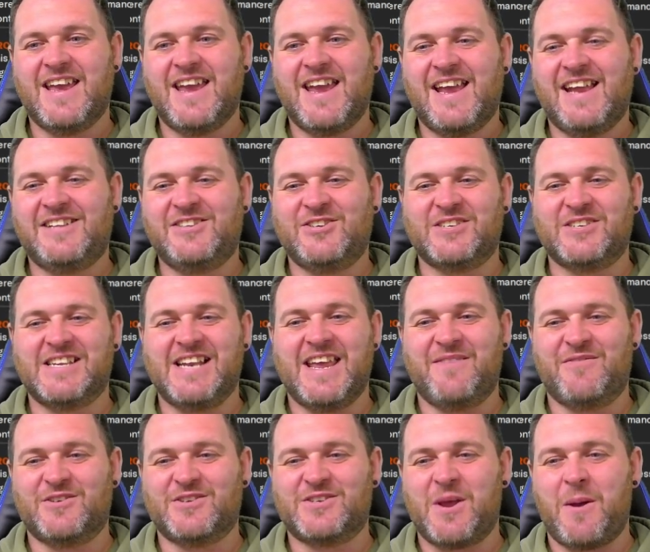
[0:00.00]
It doesn't
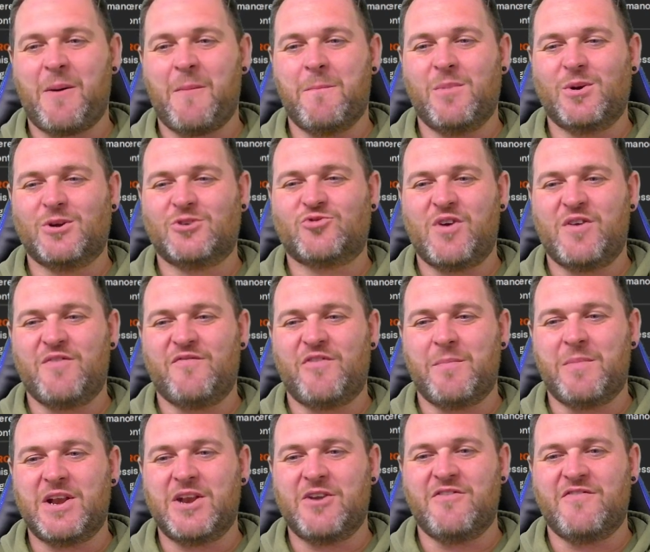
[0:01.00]
leave us much room for
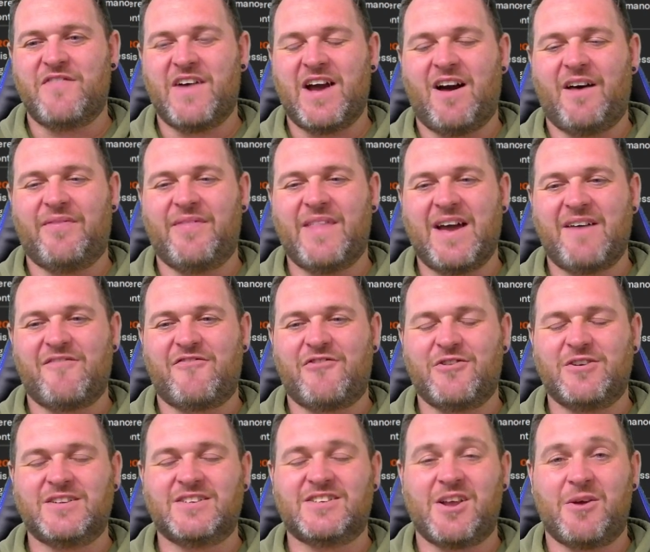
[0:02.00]
manoeuvre on that
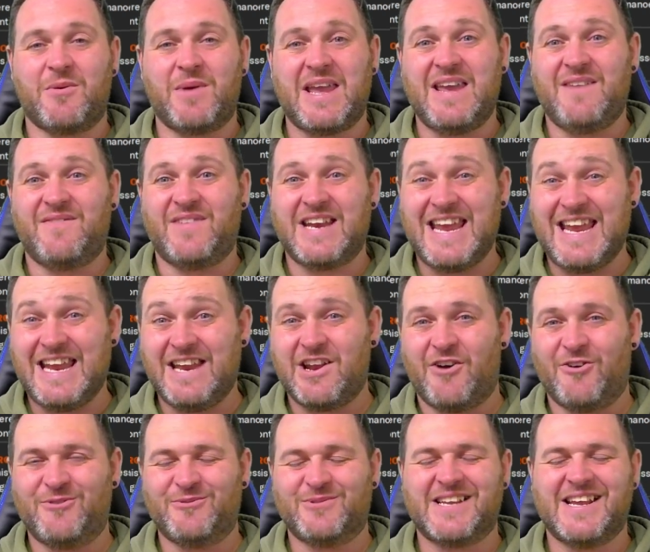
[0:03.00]
front. So even he
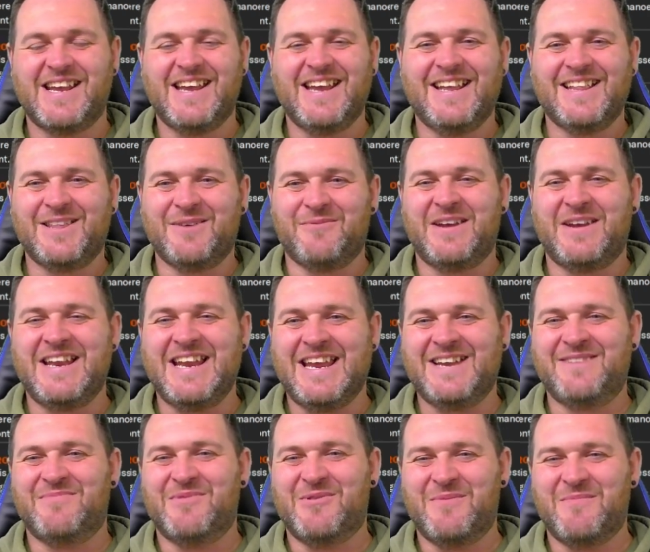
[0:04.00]
knows that we
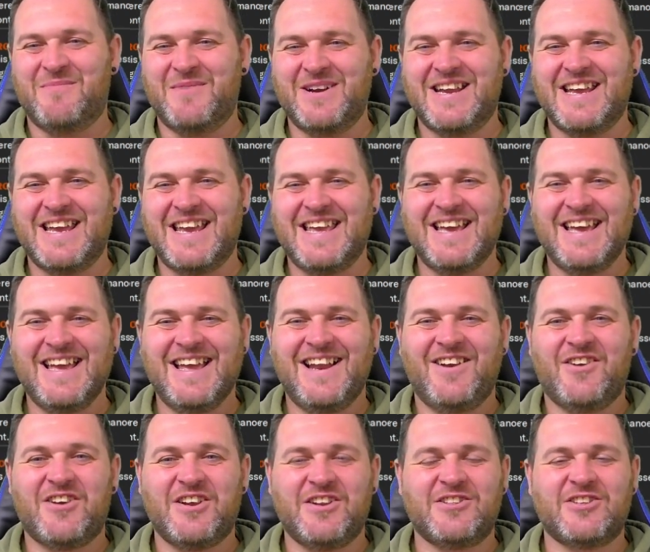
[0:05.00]
need more money.
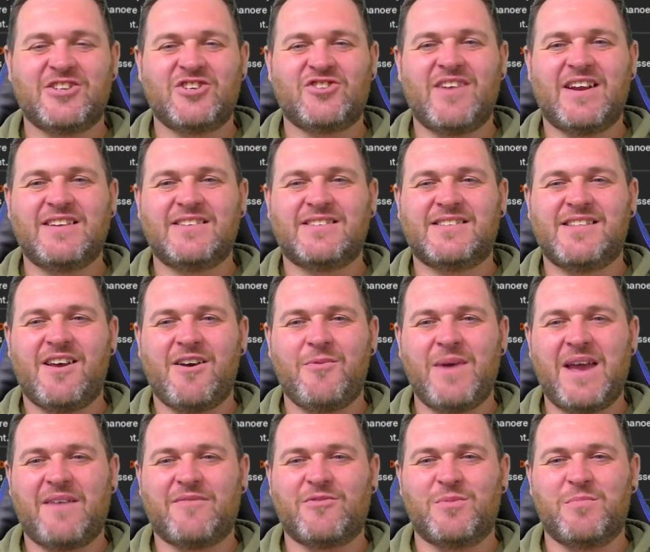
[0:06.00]
Looking at the strengths though,
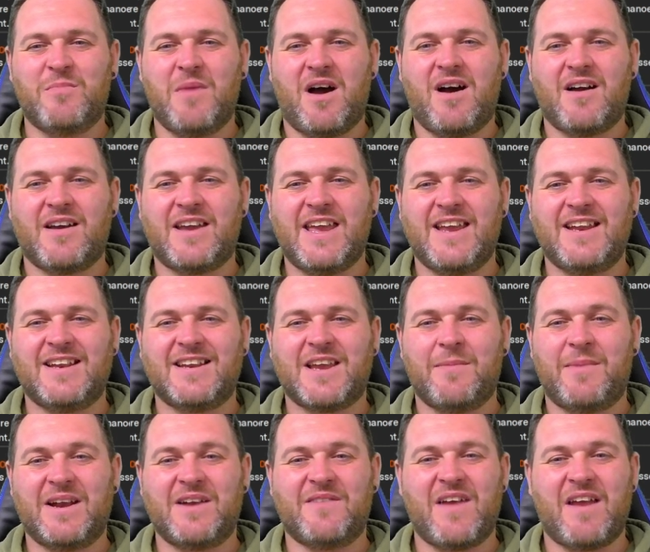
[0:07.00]
we have good marking,
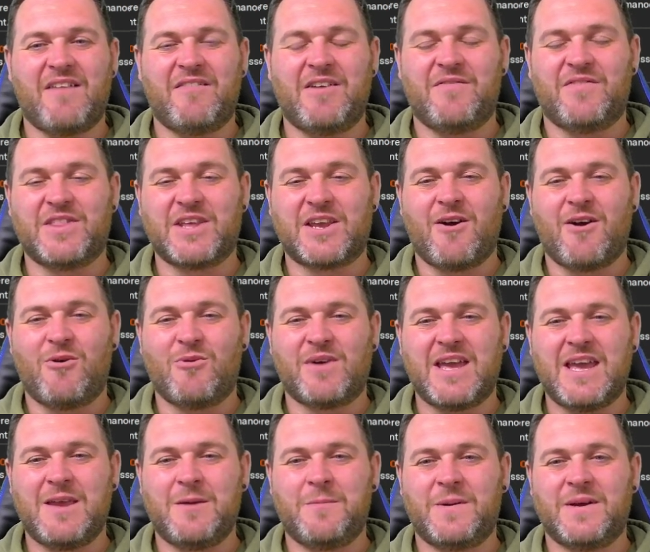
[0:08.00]
command of area for the
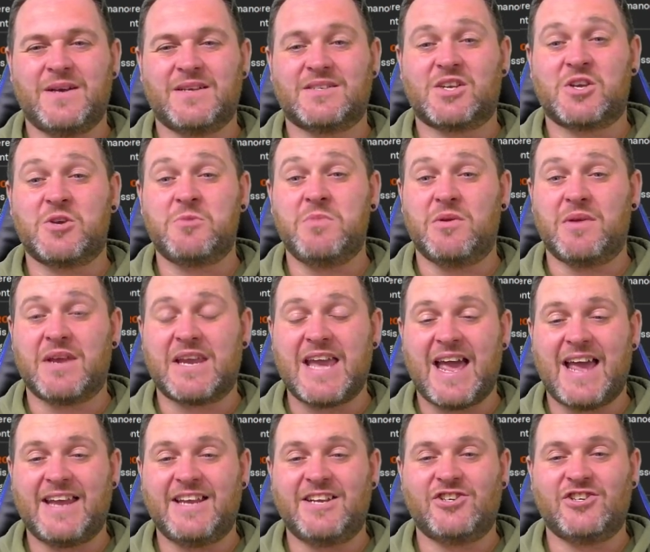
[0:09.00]
goalkeepers,
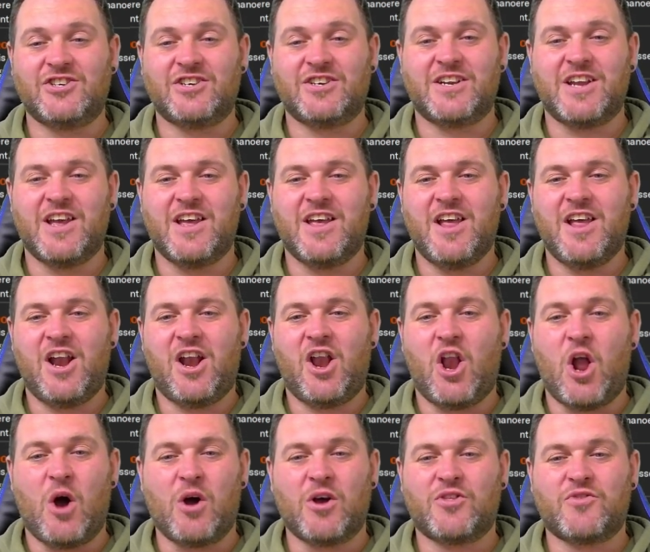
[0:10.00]
communication,
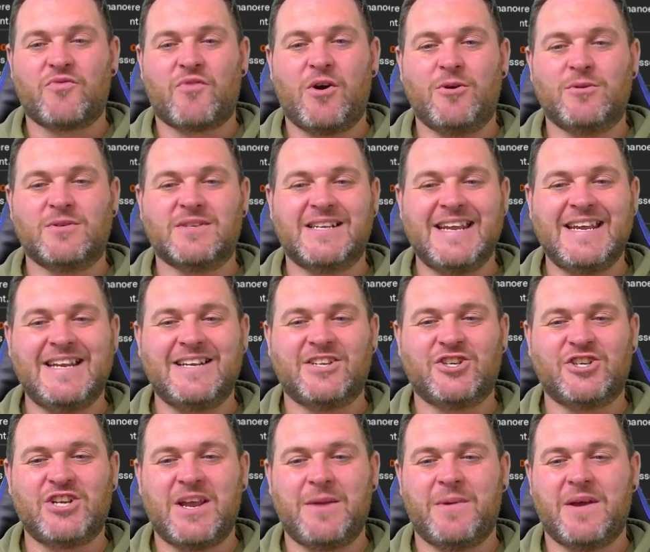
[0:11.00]
long throws,
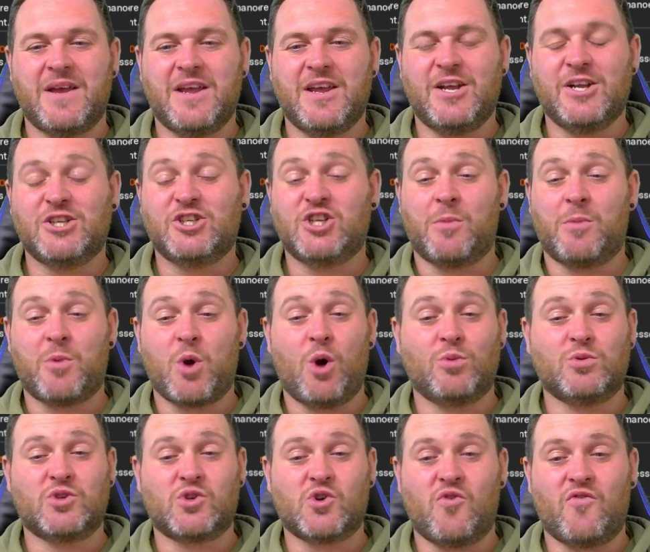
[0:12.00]
leadership, top
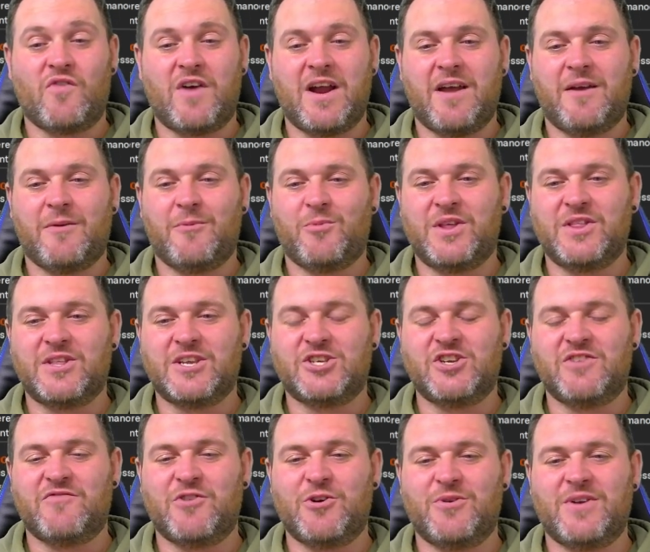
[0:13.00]
goal scorer with
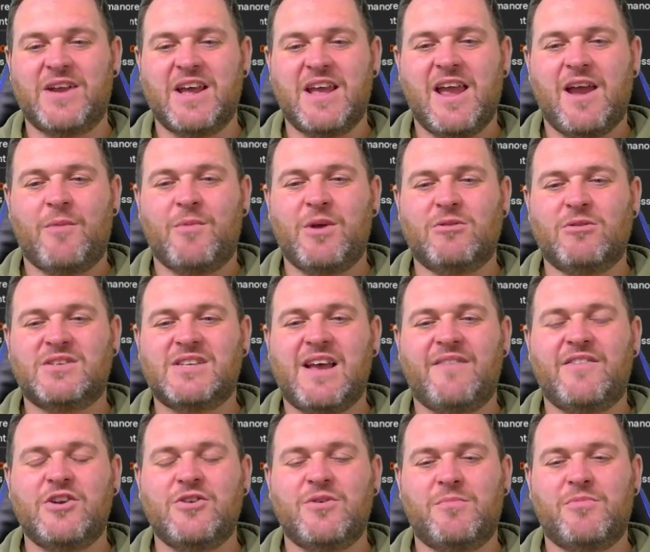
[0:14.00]
Giroud. And we also
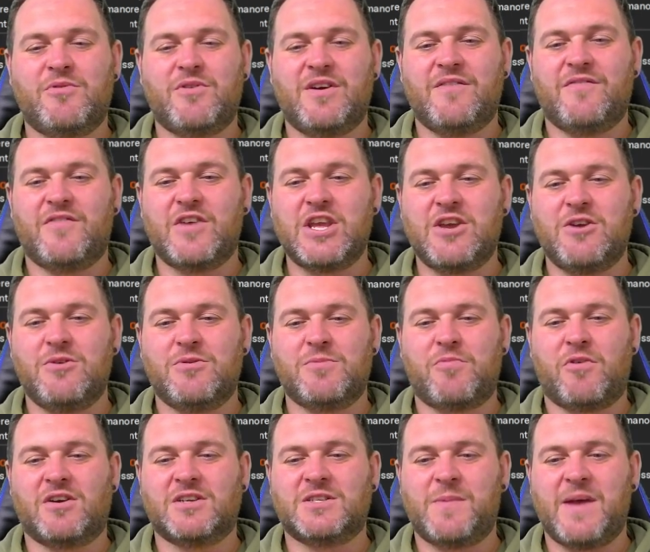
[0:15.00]
have a number of youth
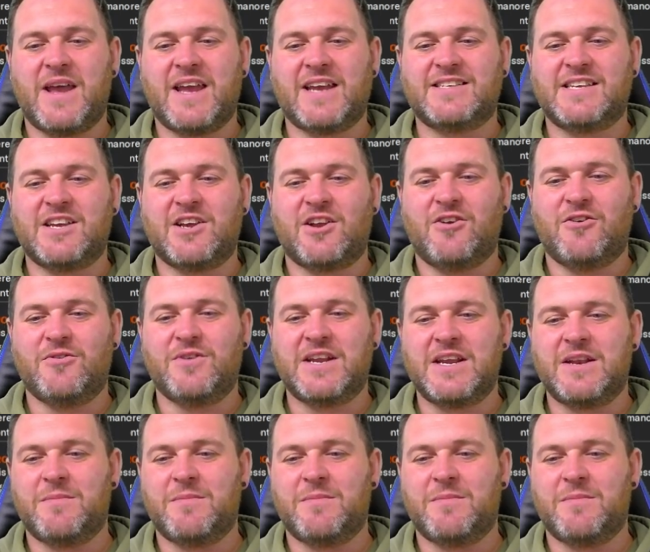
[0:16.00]
prospects, including